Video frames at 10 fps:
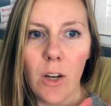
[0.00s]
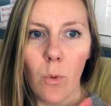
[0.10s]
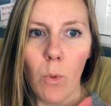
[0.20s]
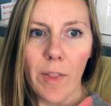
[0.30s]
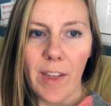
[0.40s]

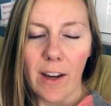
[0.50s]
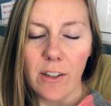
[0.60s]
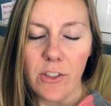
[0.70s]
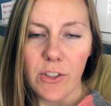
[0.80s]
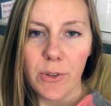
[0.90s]
what that
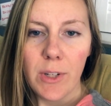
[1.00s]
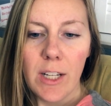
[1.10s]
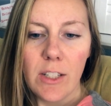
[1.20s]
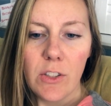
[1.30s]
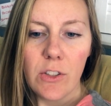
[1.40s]
could do.
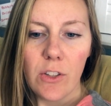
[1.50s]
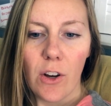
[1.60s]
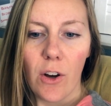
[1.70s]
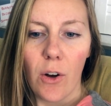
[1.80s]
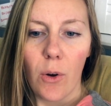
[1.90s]

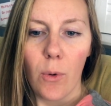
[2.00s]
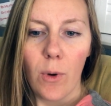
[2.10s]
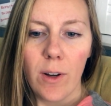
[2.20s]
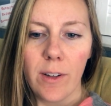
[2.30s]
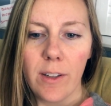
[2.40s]

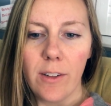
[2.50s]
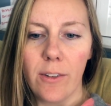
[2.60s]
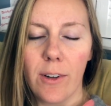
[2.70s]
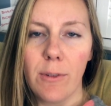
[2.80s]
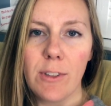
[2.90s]
So,
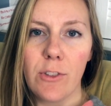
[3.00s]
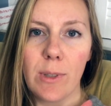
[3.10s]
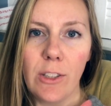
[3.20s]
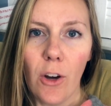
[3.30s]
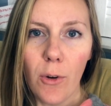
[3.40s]
I was
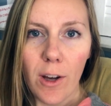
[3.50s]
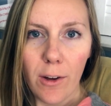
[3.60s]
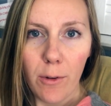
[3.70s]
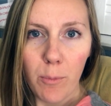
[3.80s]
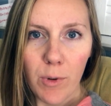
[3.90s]
doing
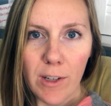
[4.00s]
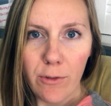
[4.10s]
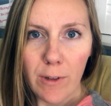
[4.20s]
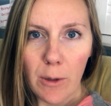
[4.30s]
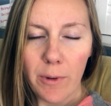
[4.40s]
yoga pretty
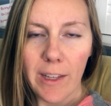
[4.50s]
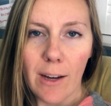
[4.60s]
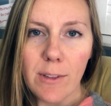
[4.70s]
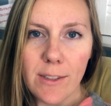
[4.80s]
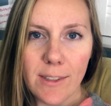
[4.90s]
frequently.
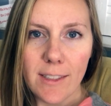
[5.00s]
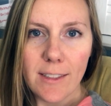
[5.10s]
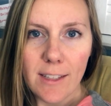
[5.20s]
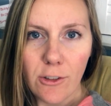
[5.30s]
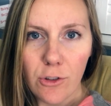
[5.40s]
I was using
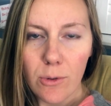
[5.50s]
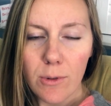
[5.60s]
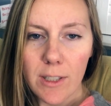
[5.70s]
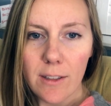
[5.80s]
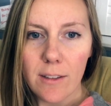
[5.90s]
essential
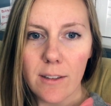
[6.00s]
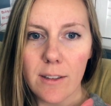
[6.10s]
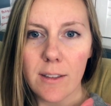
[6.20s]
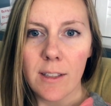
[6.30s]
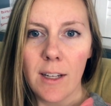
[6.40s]

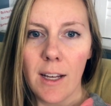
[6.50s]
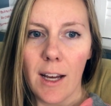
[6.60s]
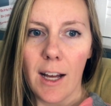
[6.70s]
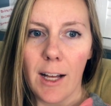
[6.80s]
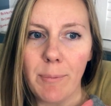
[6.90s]
oils.
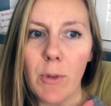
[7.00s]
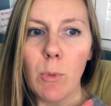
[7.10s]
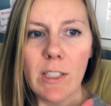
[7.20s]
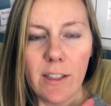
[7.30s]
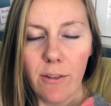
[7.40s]

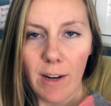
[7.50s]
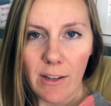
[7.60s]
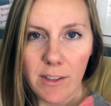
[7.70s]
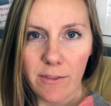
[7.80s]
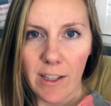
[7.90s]
We did the
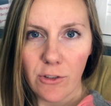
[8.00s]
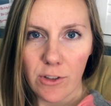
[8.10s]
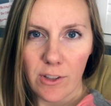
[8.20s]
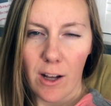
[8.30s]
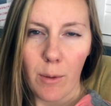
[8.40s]
rounds of
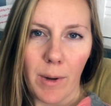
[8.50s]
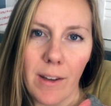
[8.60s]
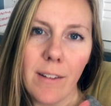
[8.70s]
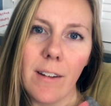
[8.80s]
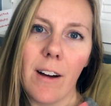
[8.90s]
letrozole,
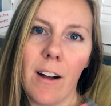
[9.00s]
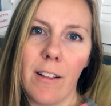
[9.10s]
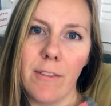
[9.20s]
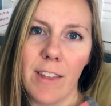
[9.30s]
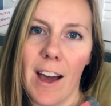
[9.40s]
but
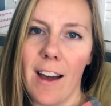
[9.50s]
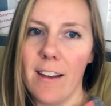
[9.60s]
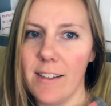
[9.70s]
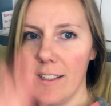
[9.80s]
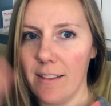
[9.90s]
all of
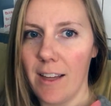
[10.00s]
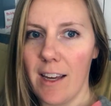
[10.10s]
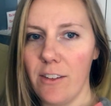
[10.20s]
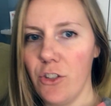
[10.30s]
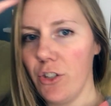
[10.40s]
that
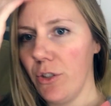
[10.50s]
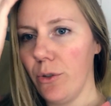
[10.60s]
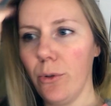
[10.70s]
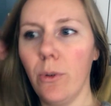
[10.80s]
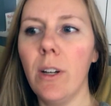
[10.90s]
led
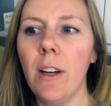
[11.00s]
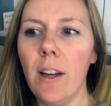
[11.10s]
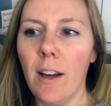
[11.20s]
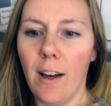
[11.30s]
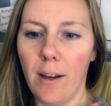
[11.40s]
to
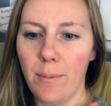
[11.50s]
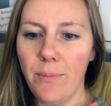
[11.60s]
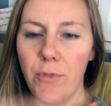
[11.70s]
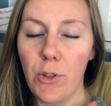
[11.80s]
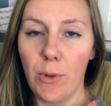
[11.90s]

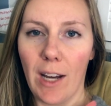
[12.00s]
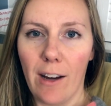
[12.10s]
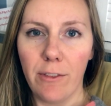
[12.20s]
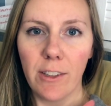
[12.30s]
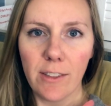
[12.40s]

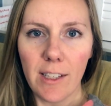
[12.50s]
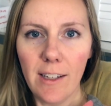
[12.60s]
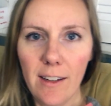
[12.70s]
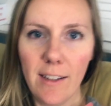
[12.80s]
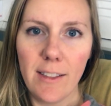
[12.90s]
2.5 years
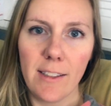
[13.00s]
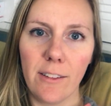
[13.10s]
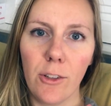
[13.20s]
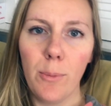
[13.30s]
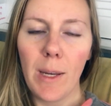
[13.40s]
later and still
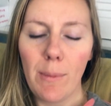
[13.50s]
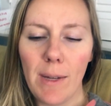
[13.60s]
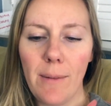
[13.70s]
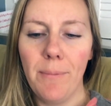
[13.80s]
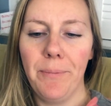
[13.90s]
no baby.